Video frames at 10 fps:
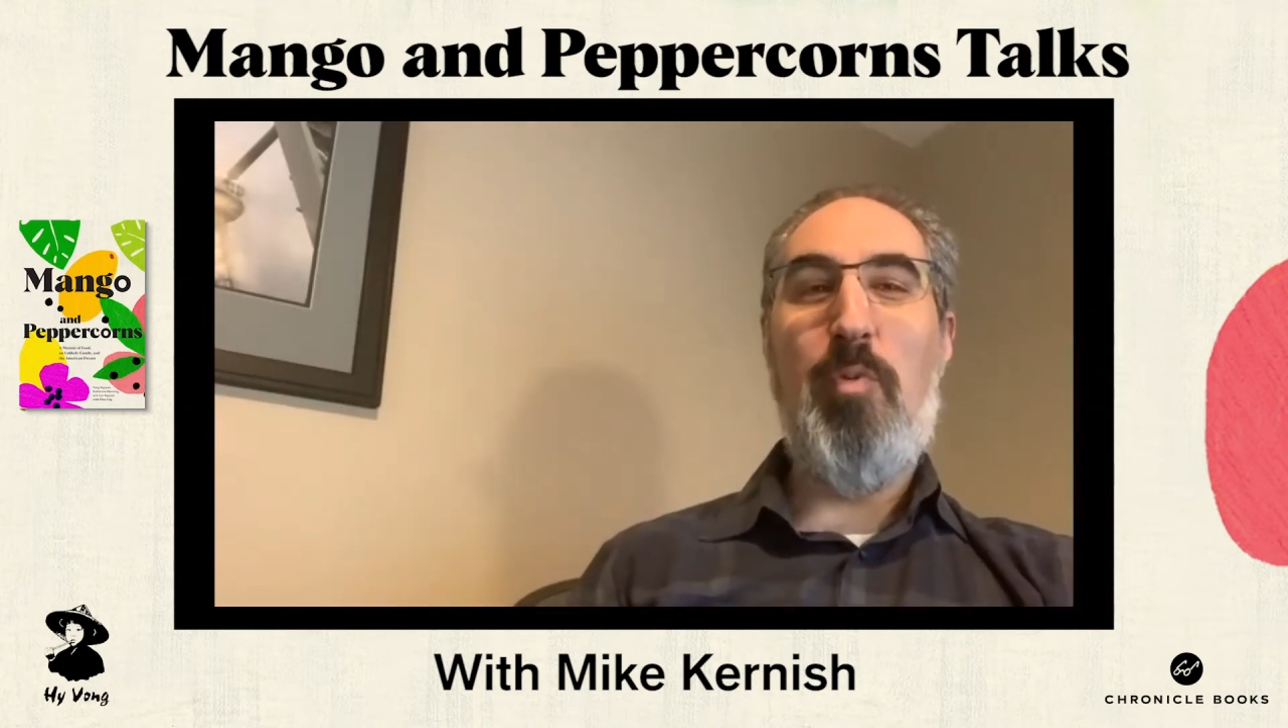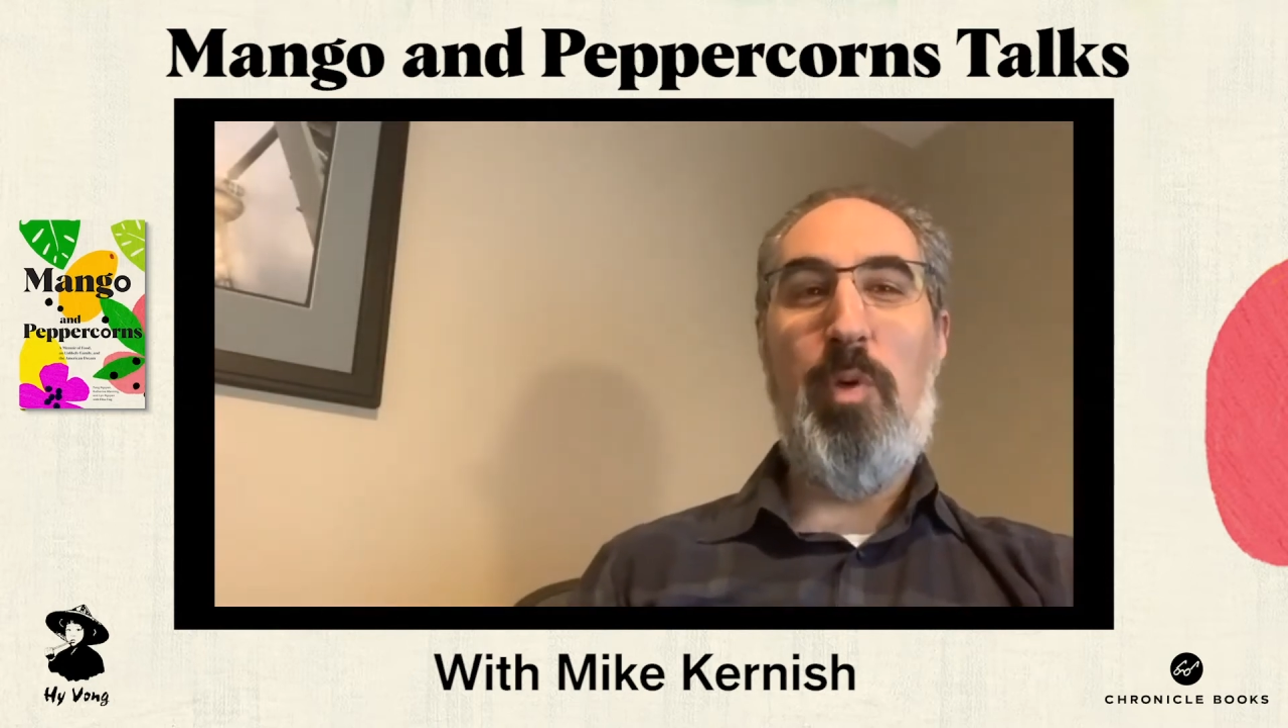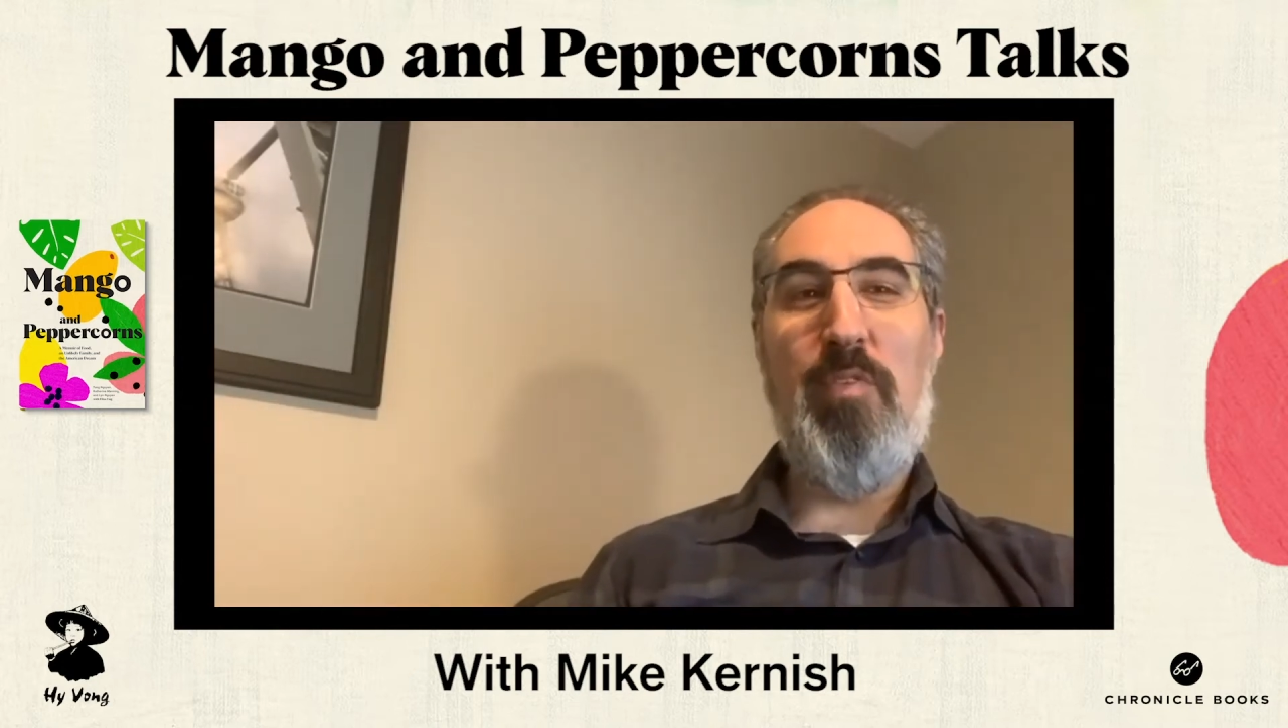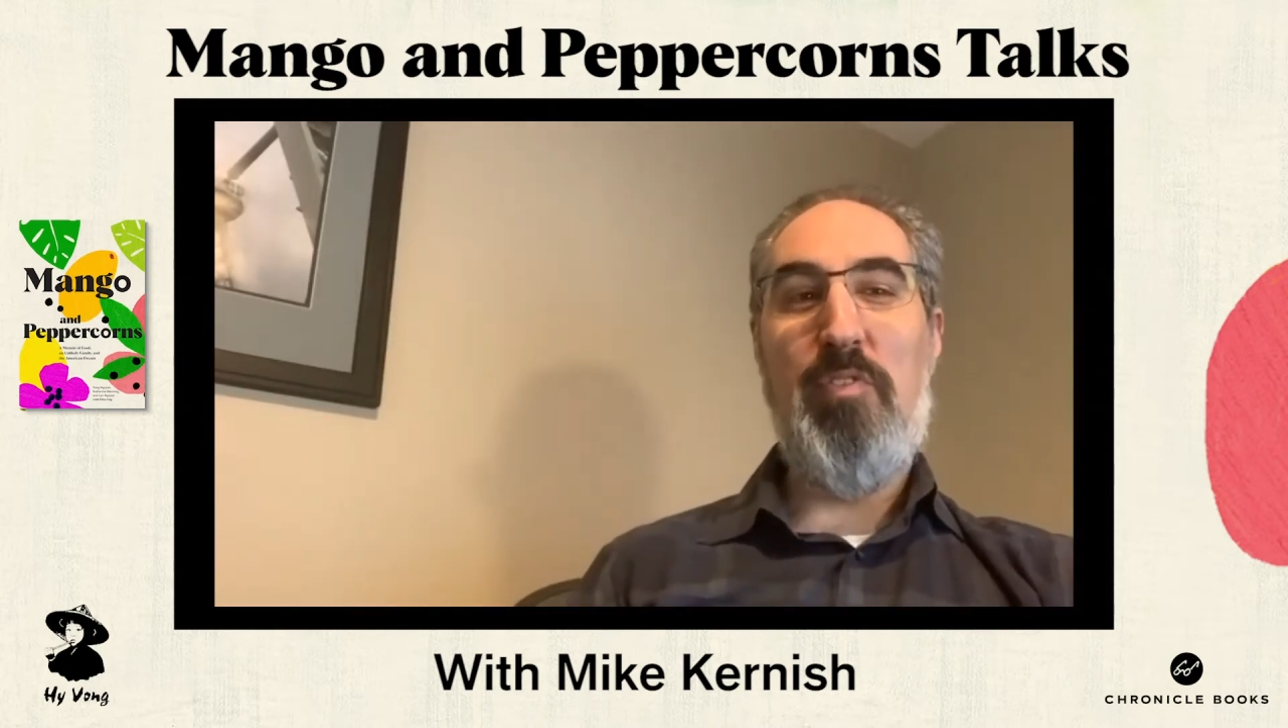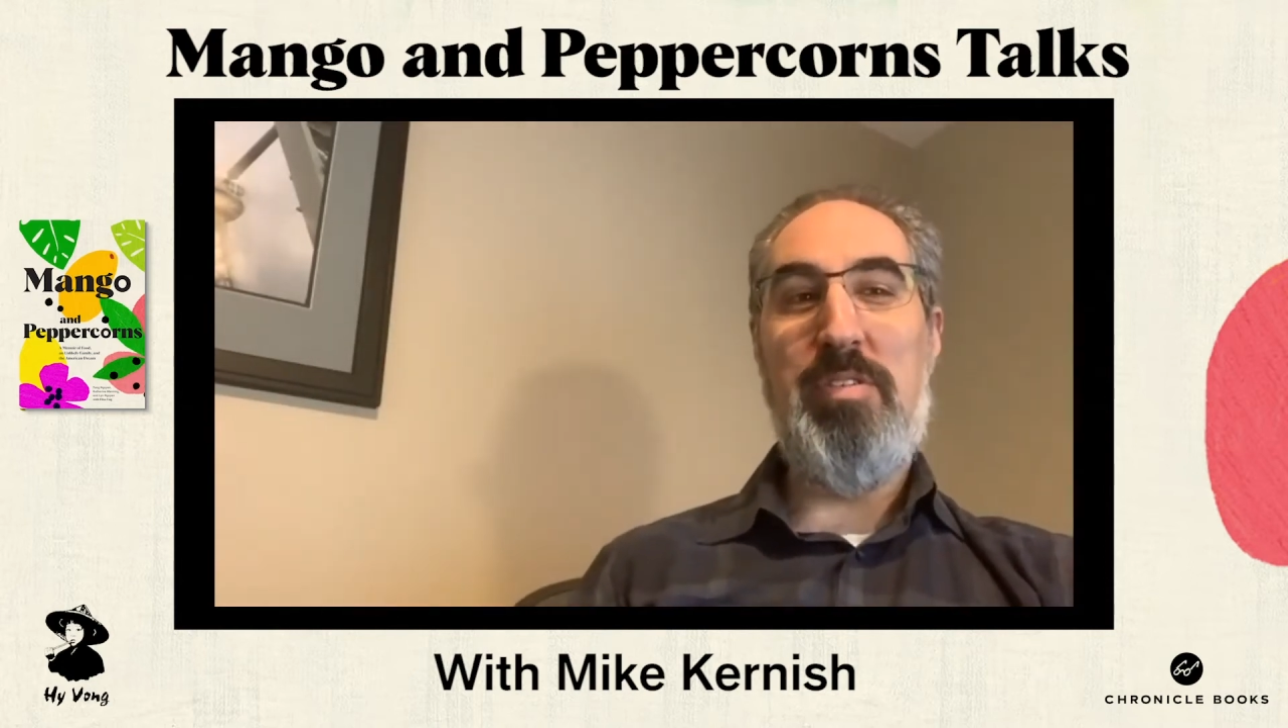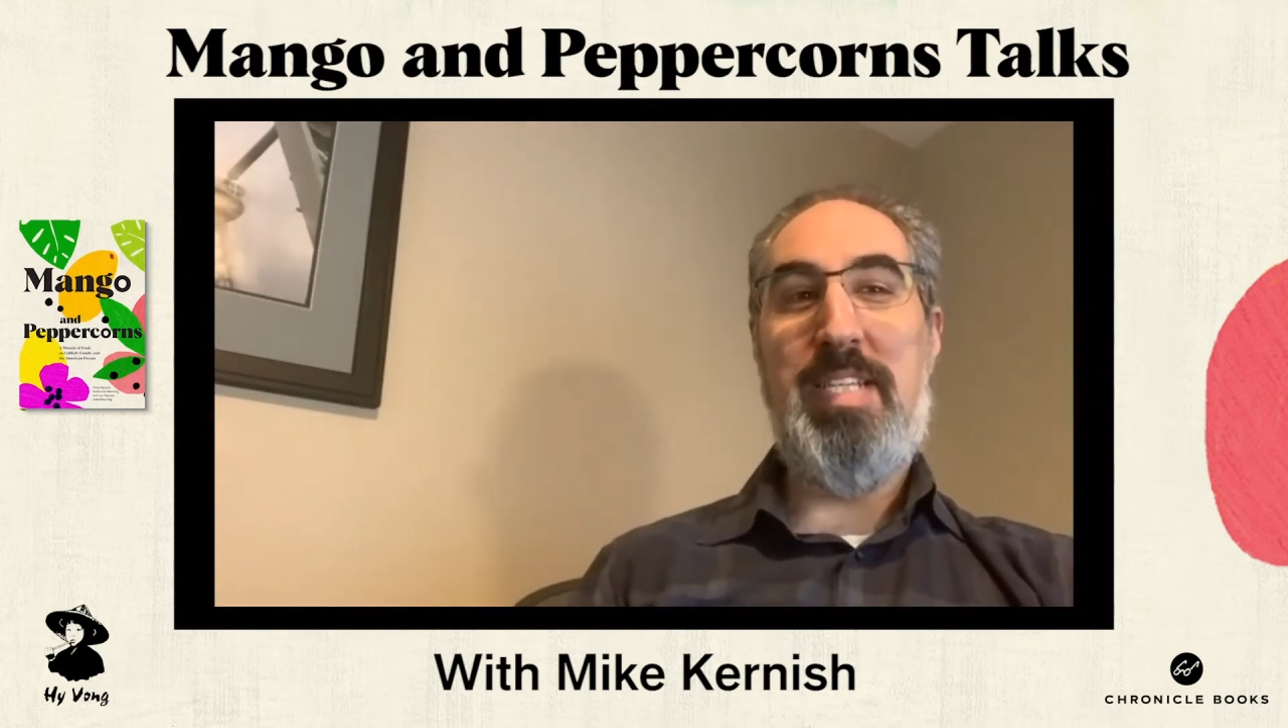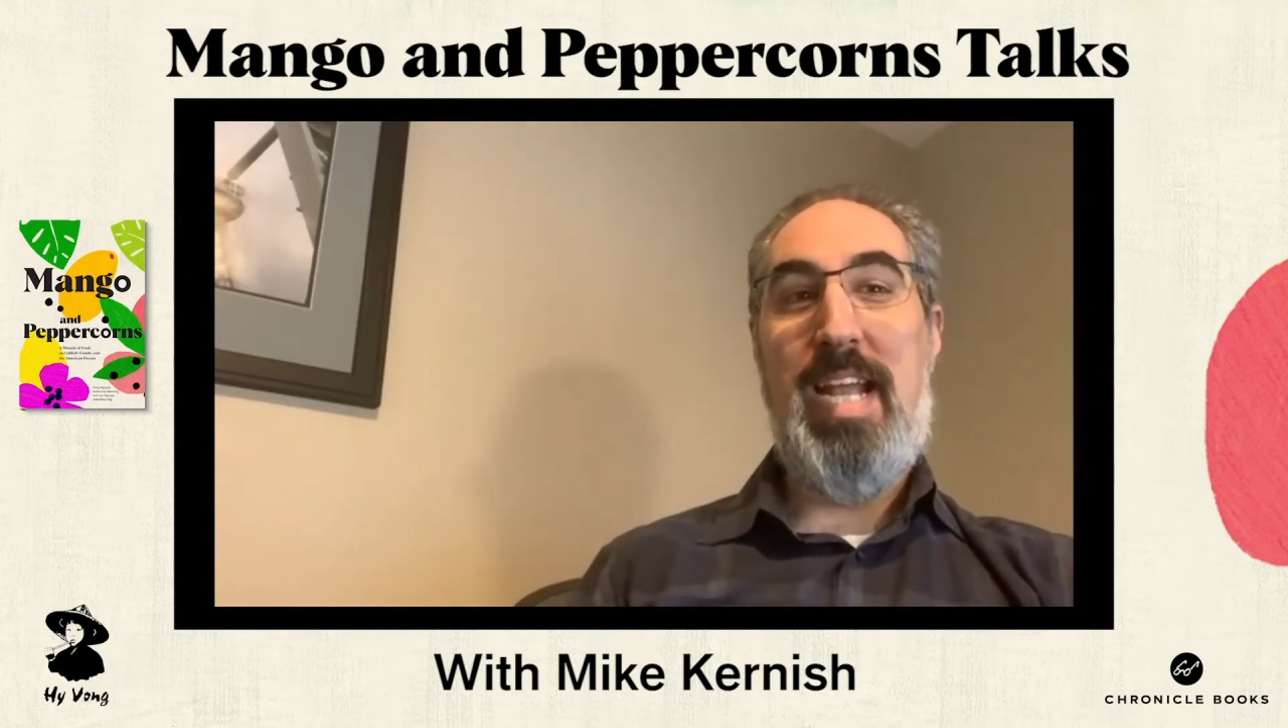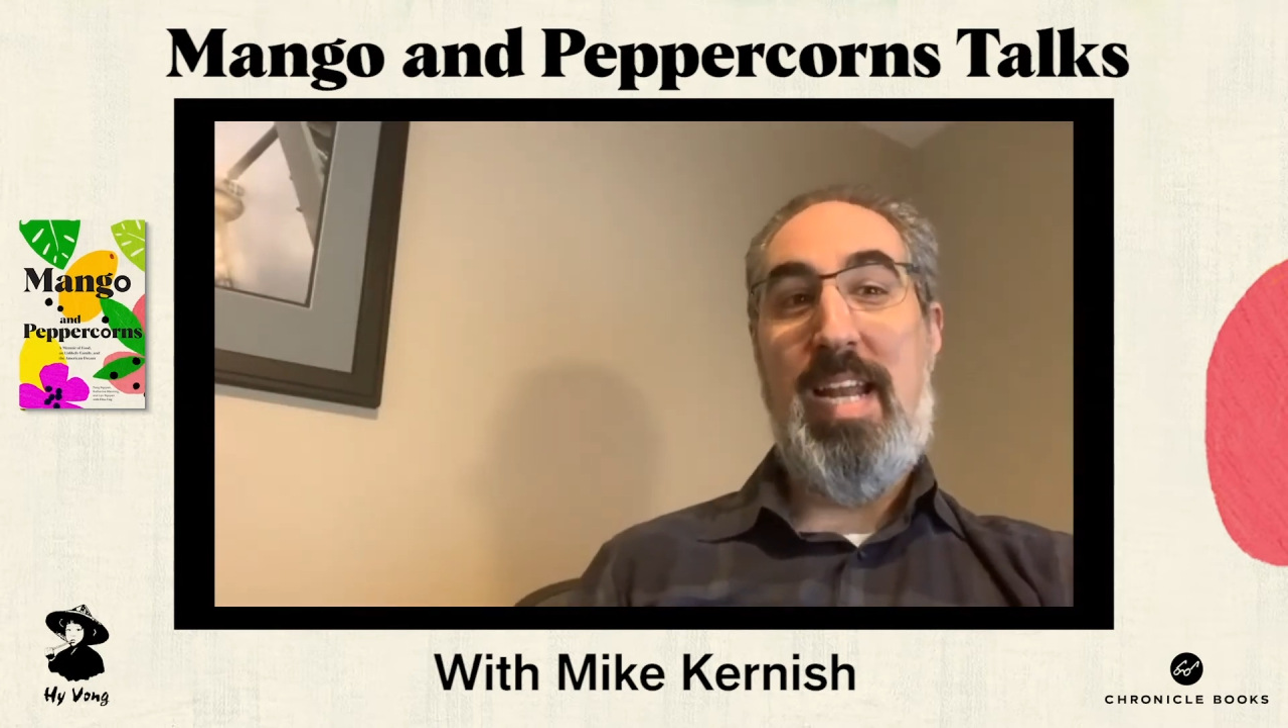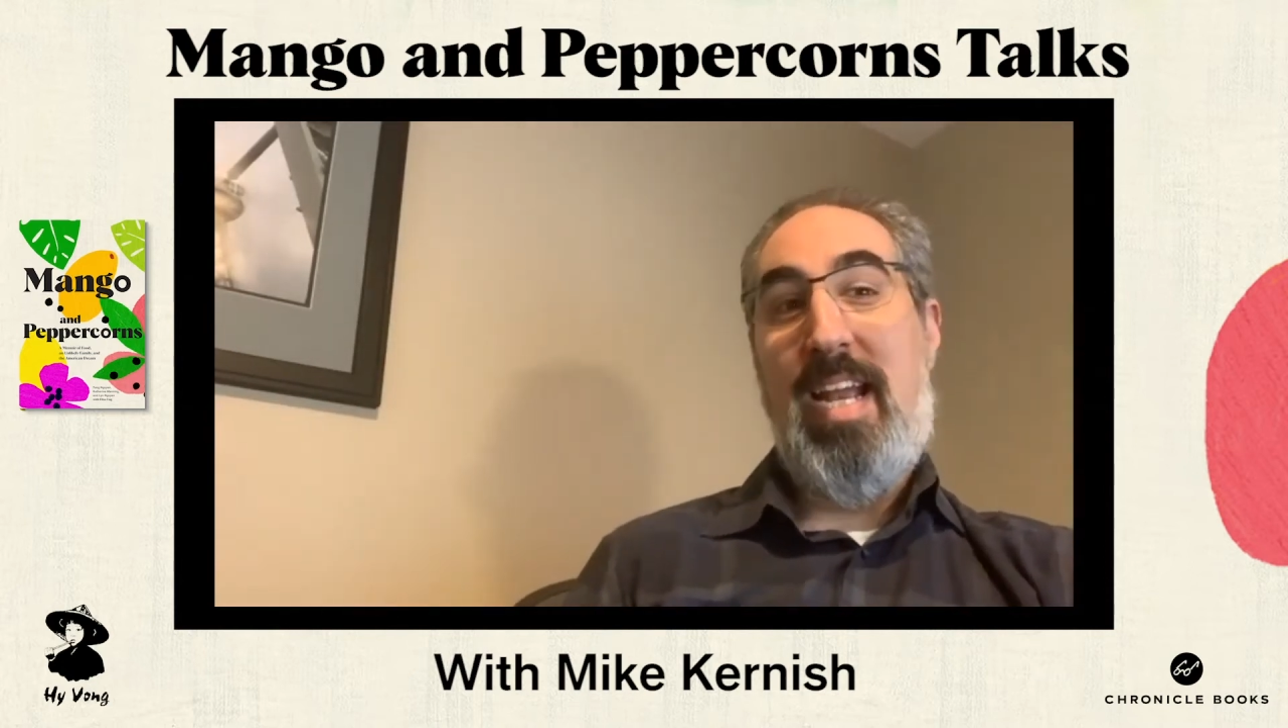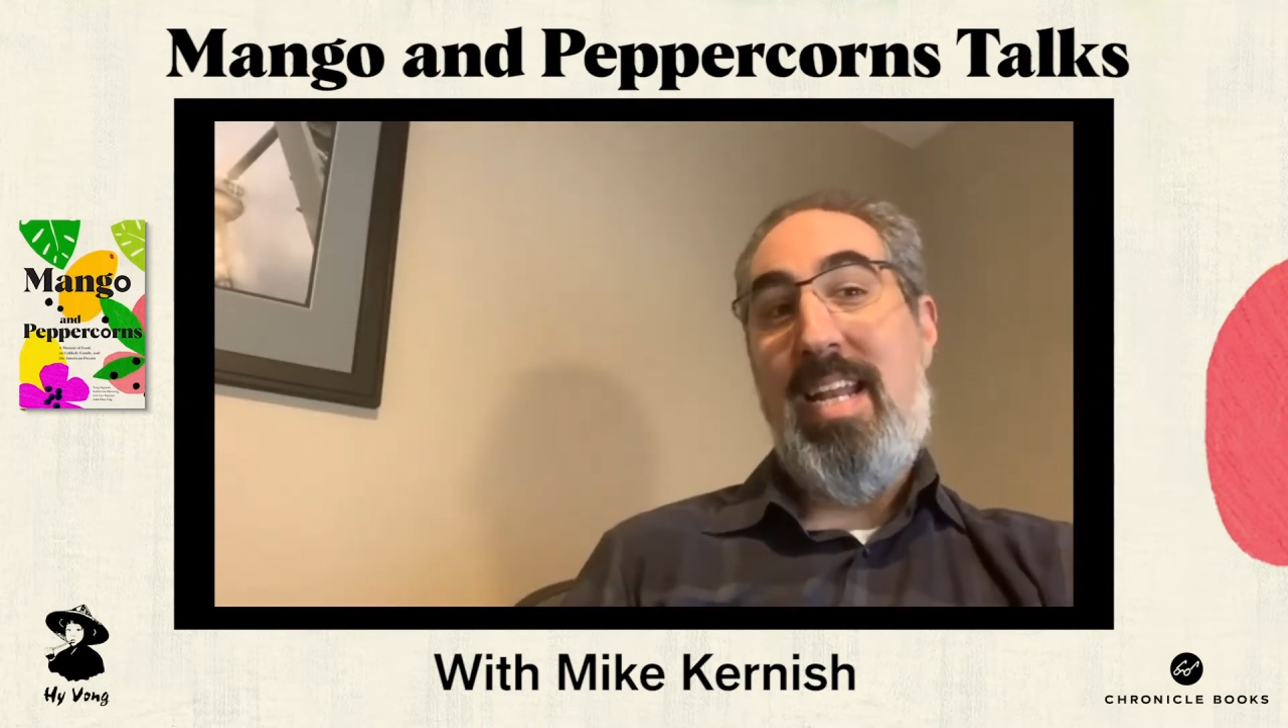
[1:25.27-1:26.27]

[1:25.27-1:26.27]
when we were first dating,